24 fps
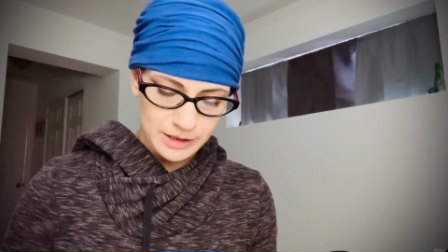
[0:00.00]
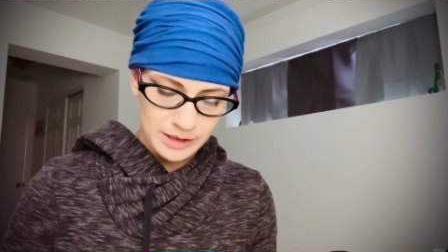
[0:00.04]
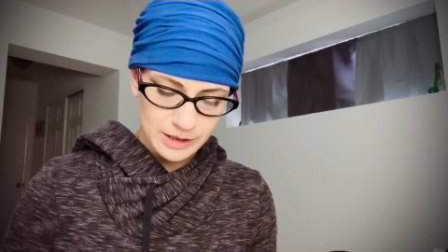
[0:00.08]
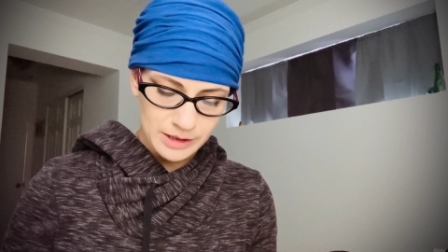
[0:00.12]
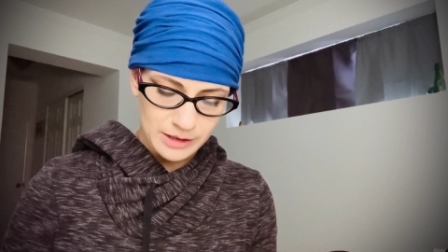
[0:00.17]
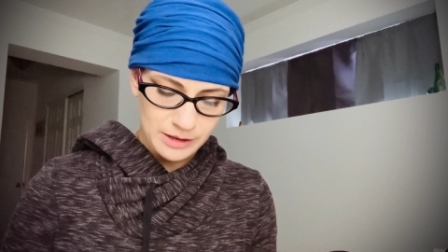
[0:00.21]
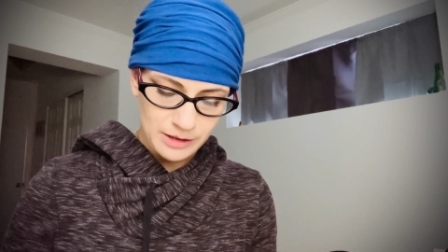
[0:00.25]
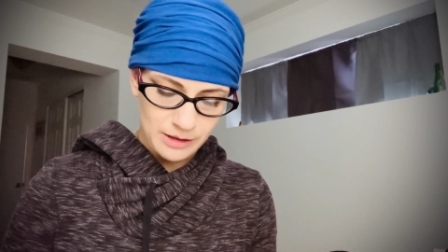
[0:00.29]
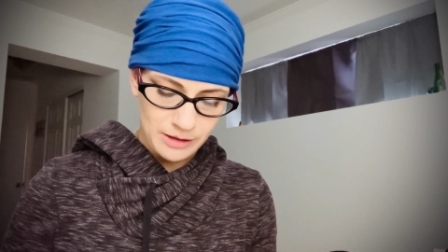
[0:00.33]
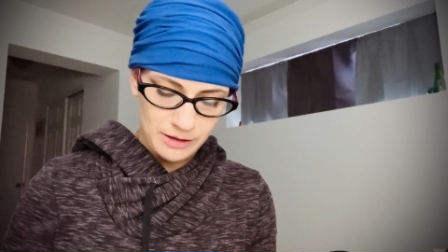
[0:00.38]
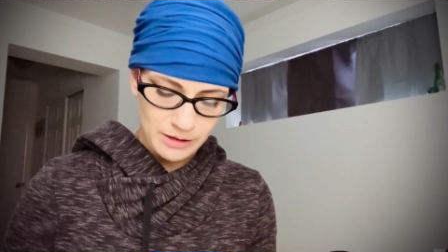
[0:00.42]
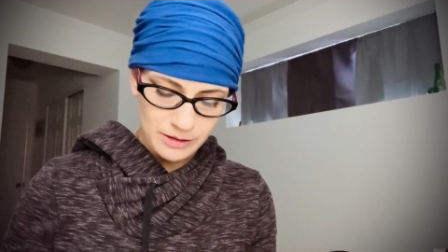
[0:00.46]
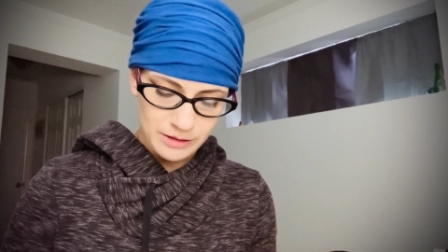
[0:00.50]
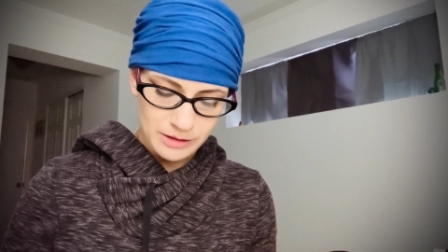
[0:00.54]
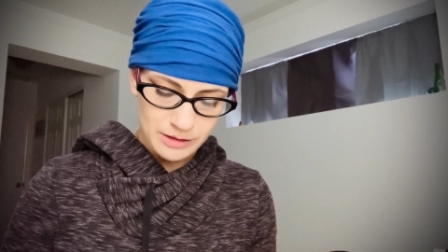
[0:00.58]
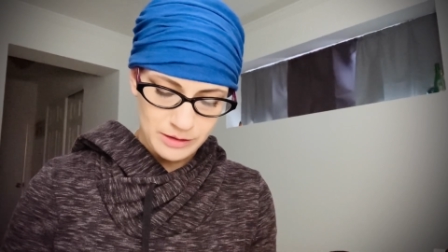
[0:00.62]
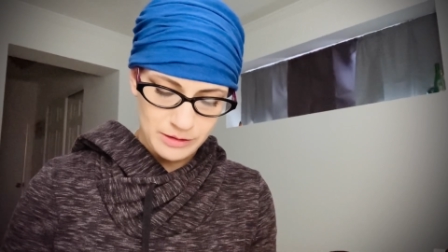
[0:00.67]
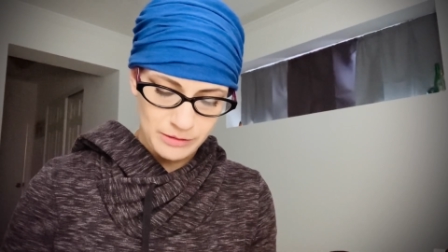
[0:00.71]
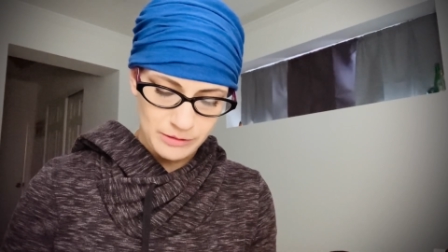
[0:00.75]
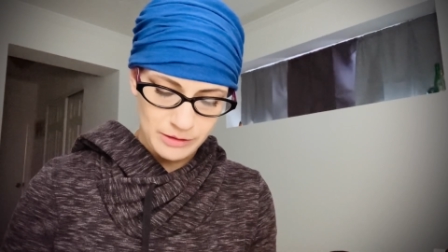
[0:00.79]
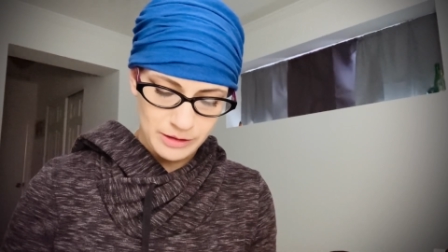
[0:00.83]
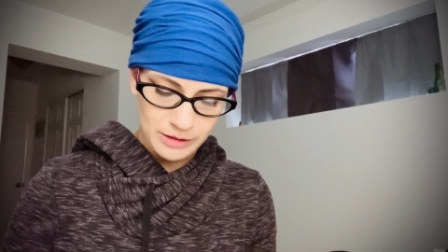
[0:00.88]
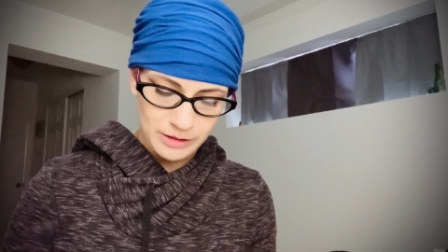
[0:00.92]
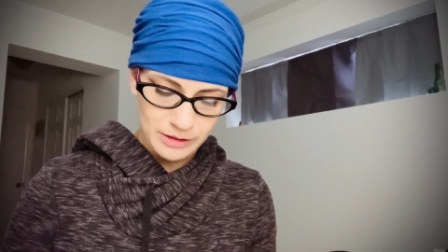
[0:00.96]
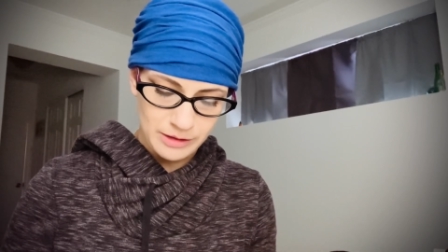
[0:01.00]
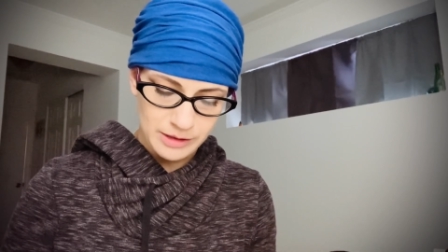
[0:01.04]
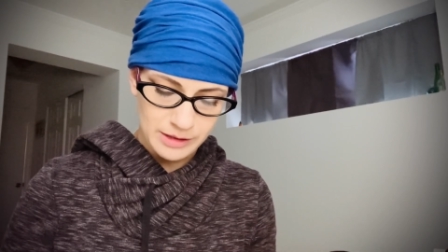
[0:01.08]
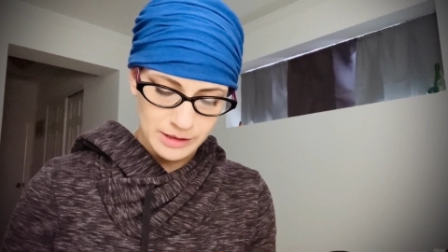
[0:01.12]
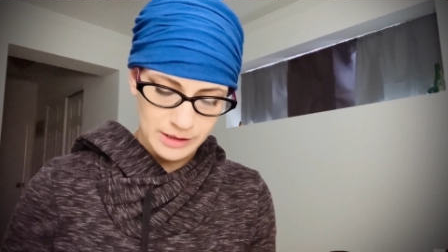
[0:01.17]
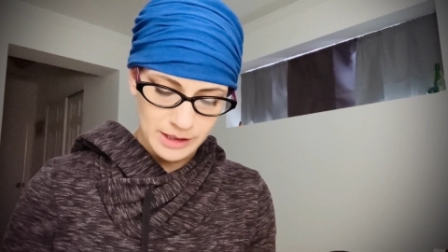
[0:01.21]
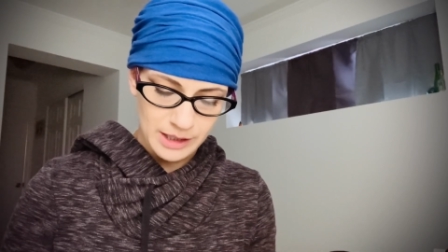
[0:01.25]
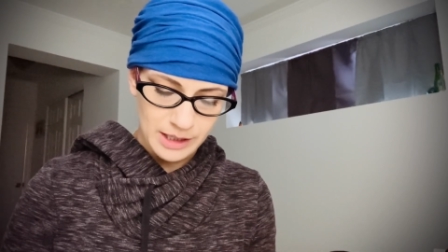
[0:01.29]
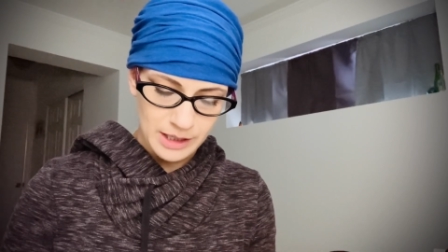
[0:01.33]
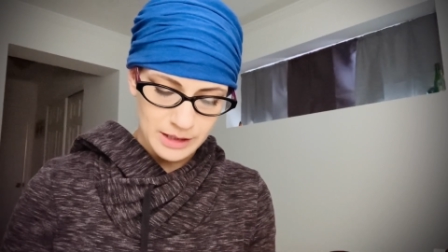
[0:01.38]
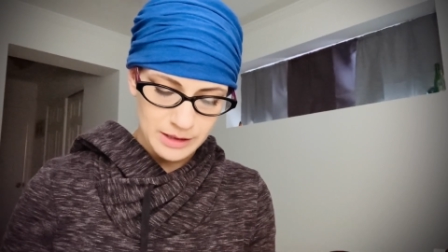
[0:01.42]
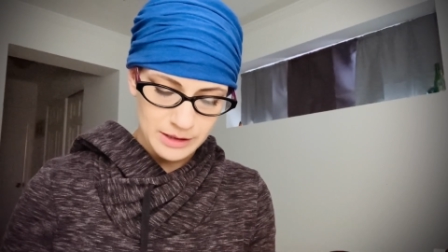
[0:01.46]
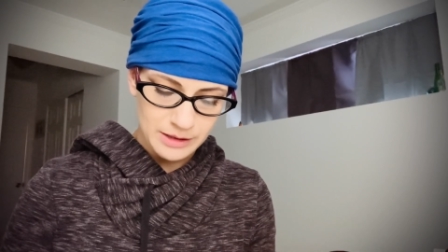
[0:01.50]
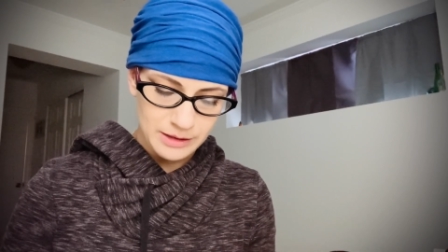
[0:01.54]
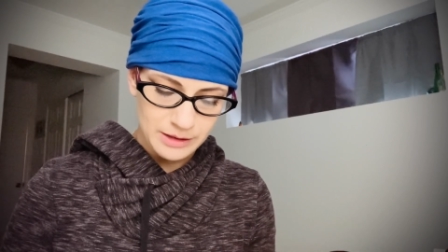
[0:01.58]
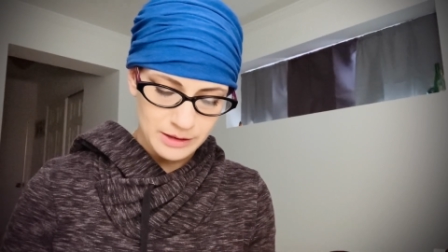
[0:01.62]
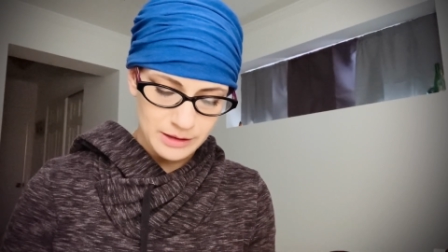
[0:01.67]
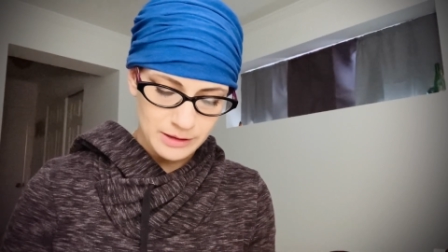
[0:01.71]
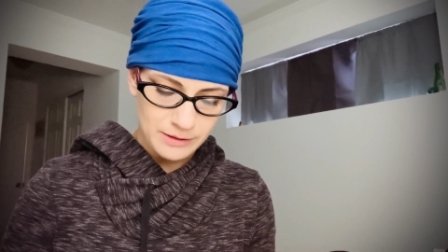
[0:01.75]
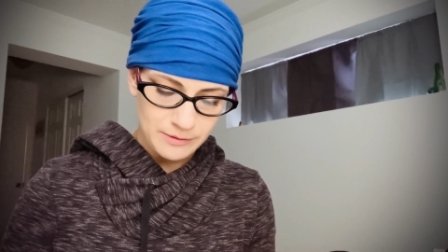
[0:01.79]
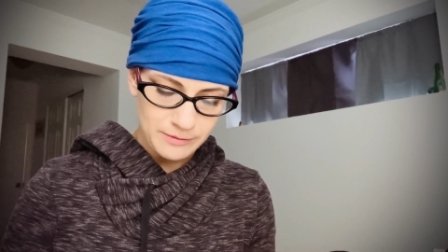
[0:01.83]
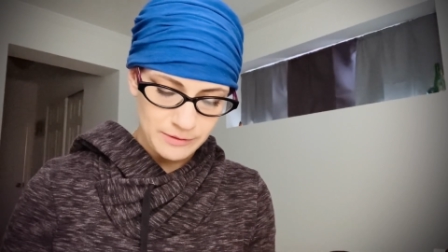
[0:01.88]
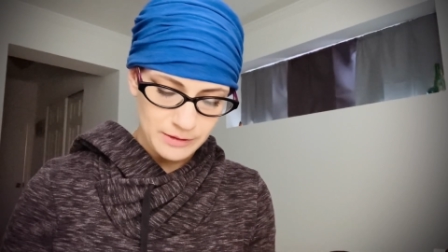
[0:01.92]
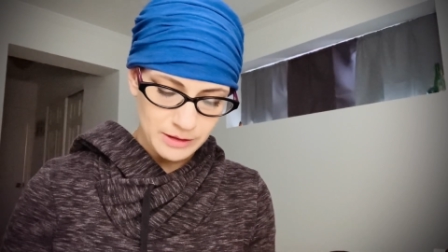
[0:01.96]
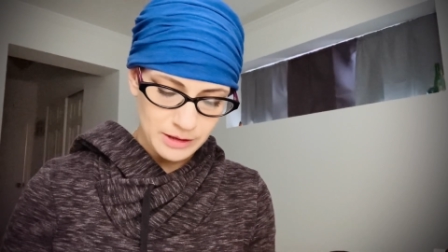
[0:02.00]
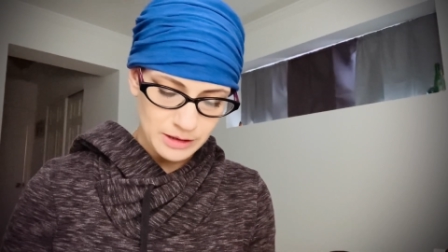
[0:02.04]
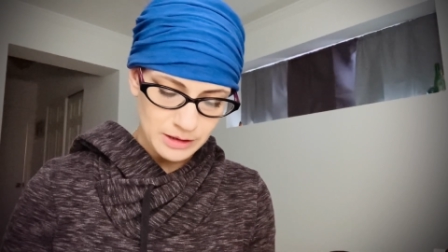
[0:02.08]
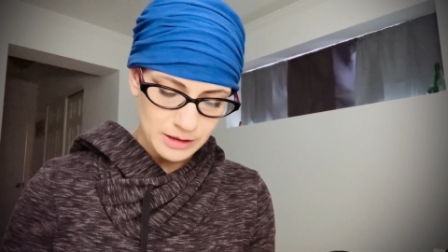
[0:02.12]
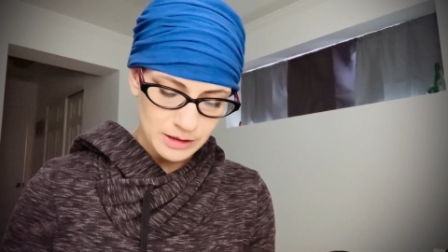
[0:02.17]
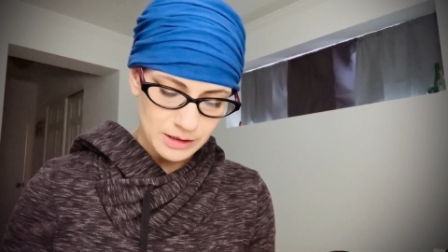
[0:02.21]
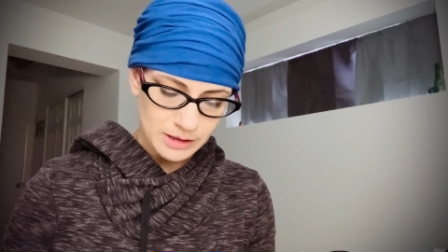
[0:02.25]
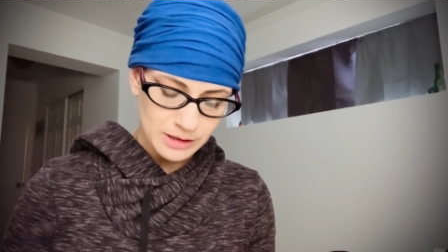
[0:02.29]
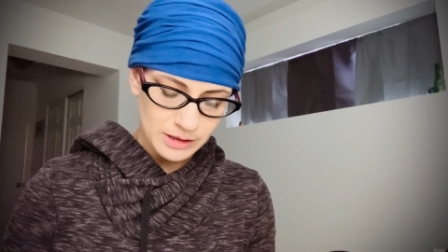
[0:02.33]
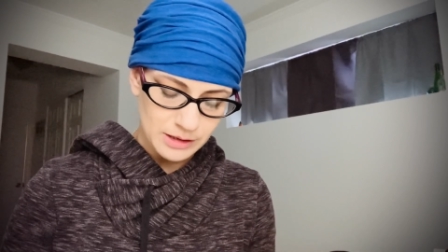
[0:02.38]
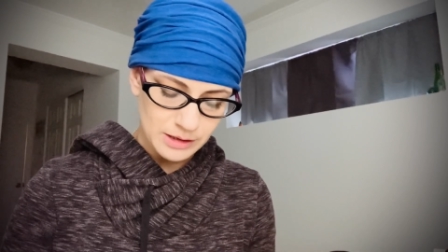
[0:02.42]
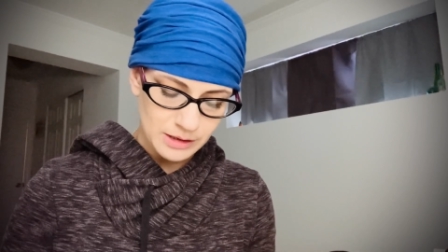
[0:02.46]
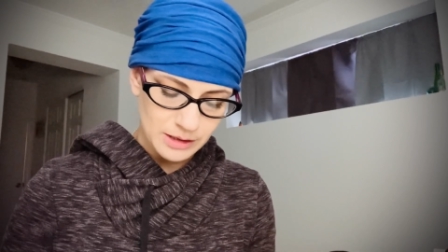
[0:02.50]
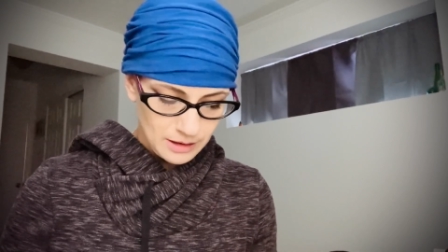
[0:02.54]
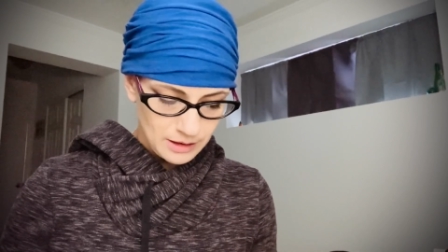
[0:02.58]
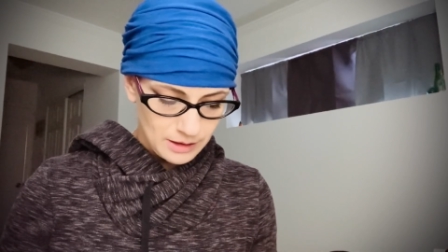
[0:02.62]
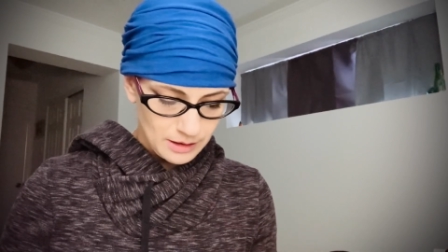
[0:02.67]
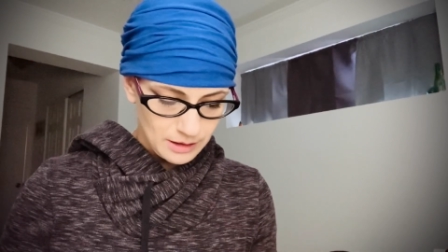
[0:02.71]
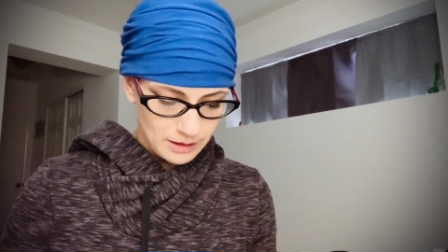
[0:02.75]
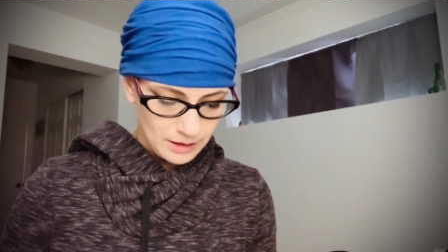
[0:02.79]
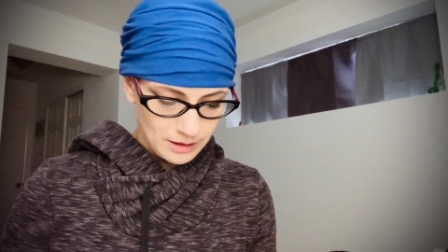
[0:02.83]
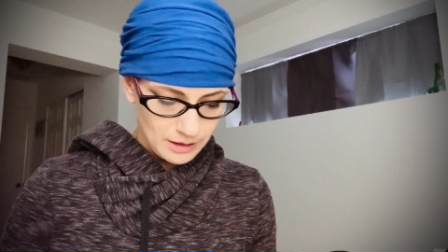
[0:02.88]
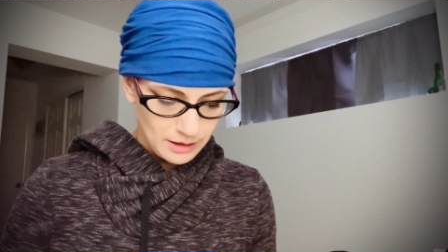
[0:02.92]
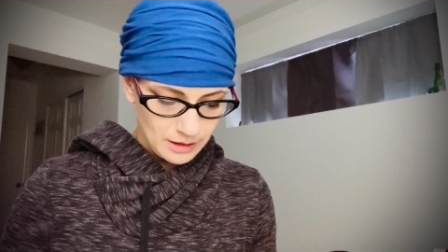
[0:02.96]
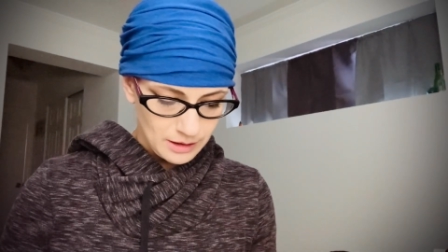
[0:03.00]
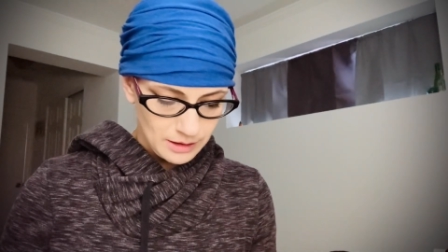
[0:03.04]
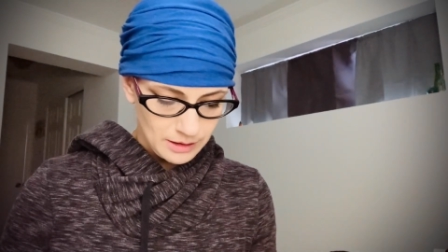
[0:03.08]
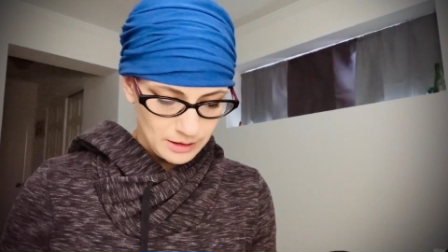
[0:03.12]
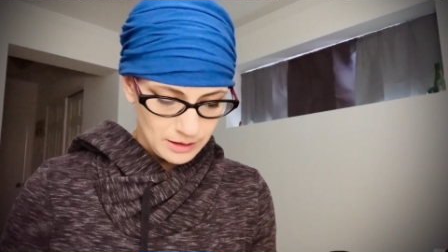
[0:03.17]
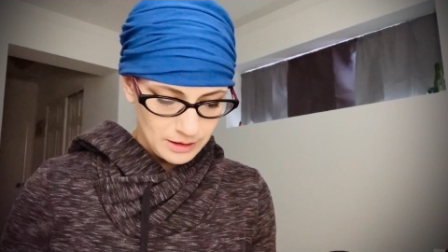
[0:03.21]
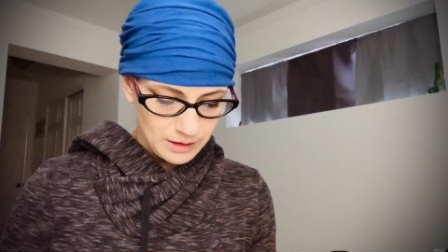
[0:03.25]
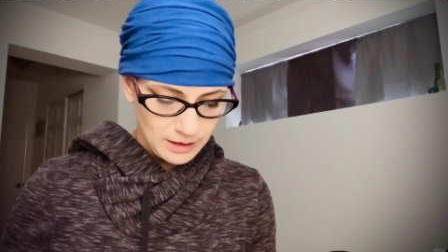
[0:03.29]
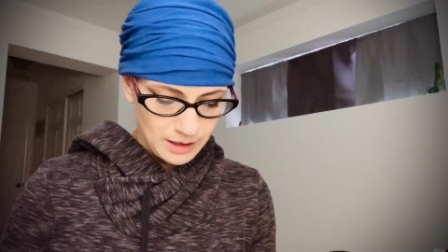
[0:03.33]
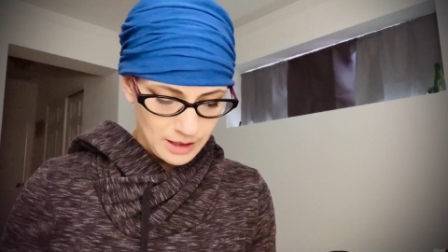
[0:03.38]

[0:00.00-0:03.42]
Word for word: it's hard to understand the difference. They